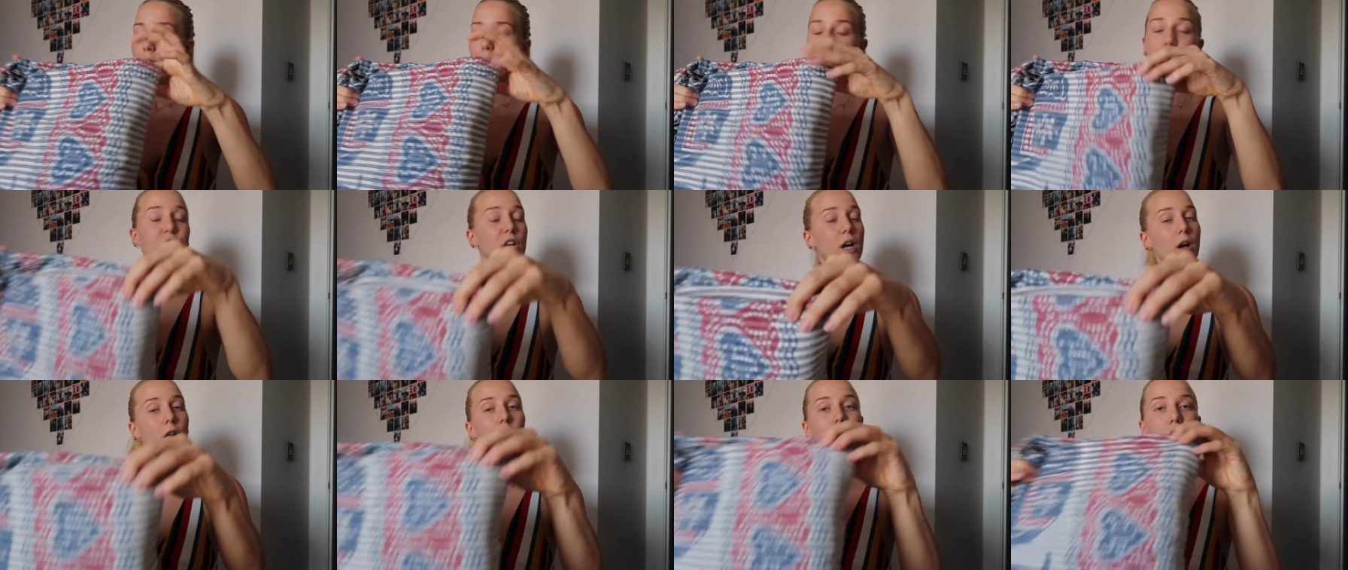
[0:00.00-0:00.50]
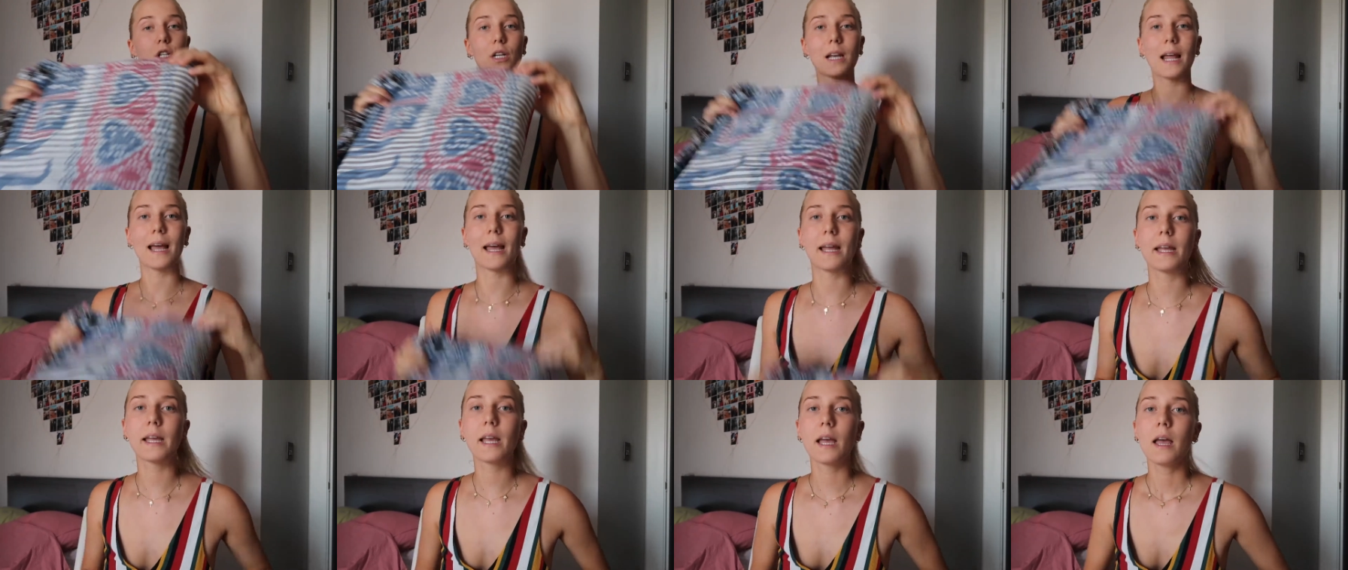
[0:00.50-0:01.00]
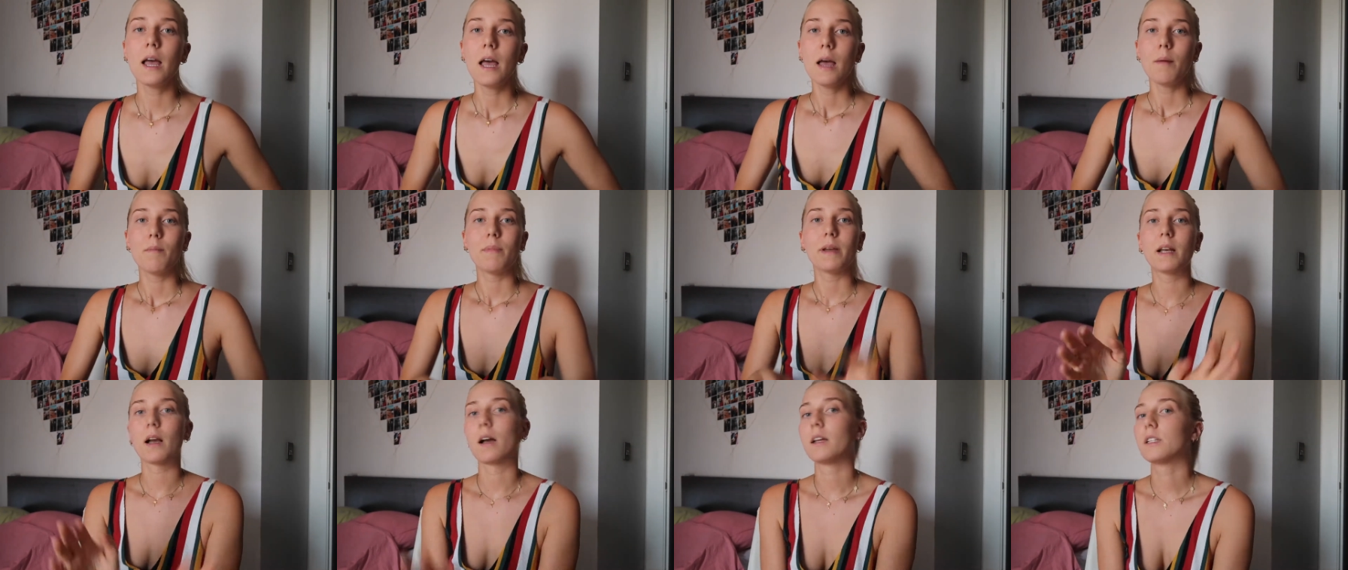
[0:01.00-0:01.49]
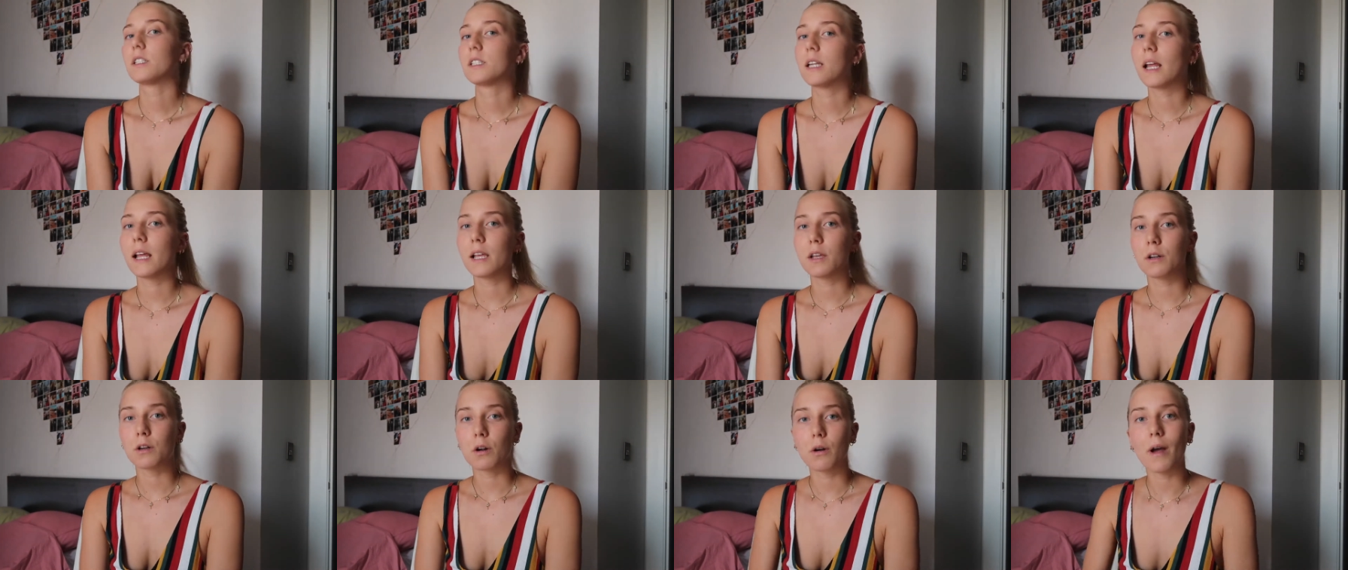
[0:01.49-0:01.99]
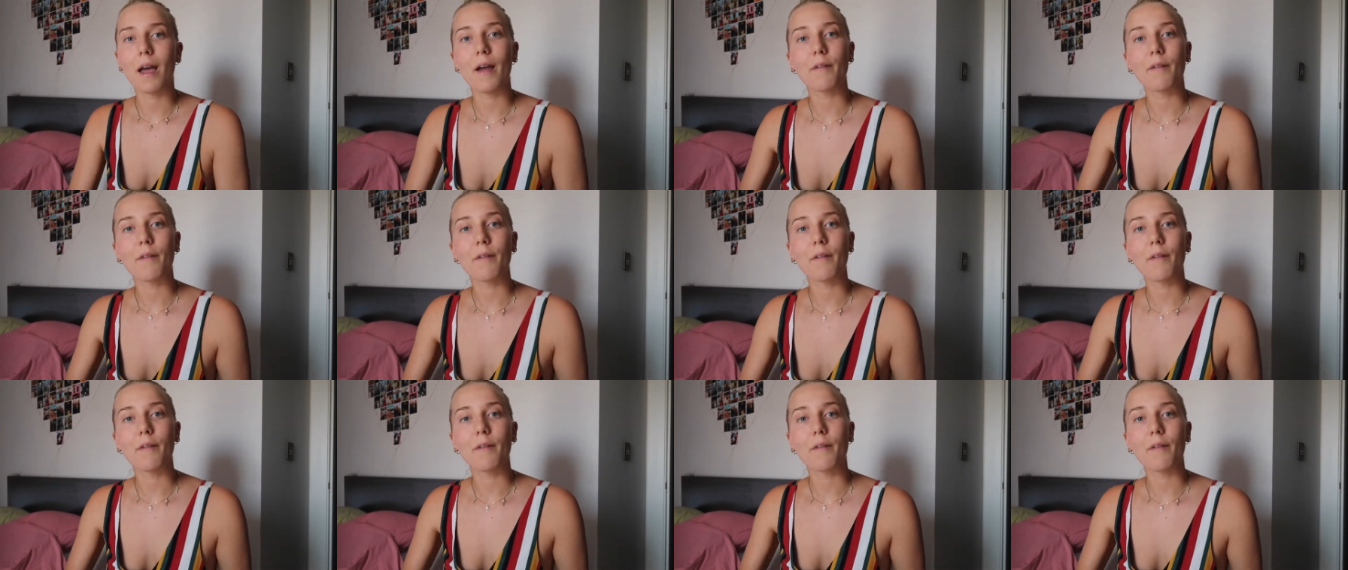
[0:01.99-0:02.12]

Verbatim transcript: which I also like because then, you know,